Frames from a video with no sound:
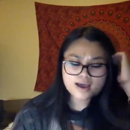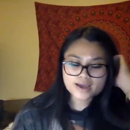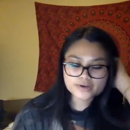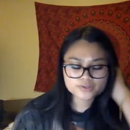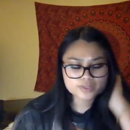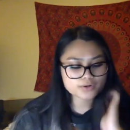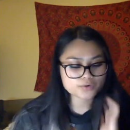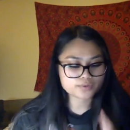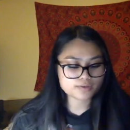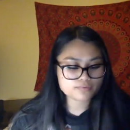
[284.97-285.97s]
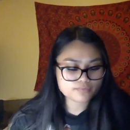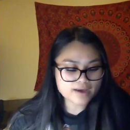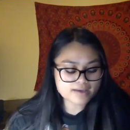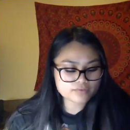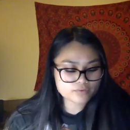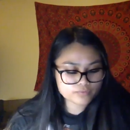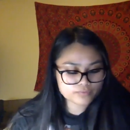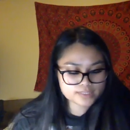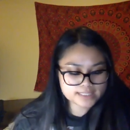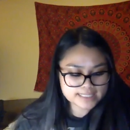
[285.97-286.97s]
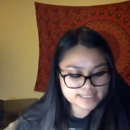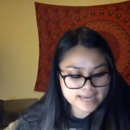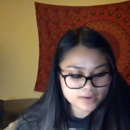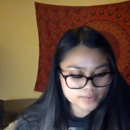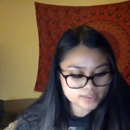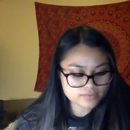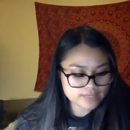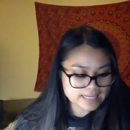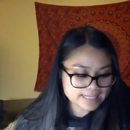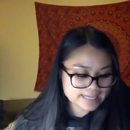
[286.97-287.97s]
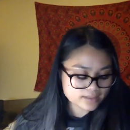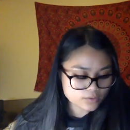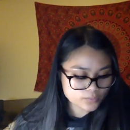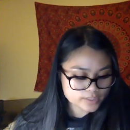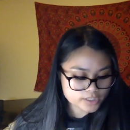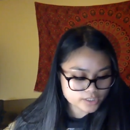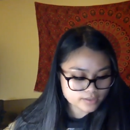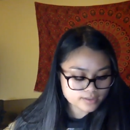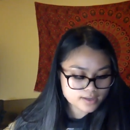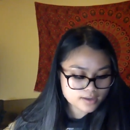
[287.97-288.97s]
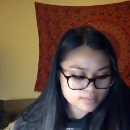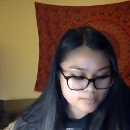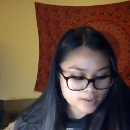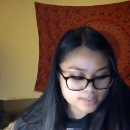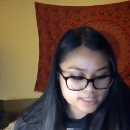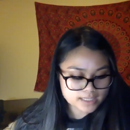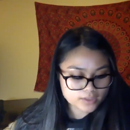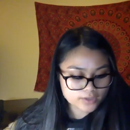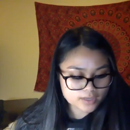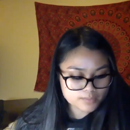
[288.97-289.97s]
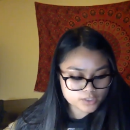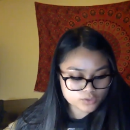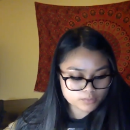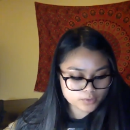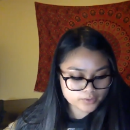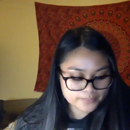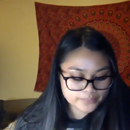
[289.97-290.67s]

I heard there are only five or six hours of daylight in the winter, Mom said, looking miserable.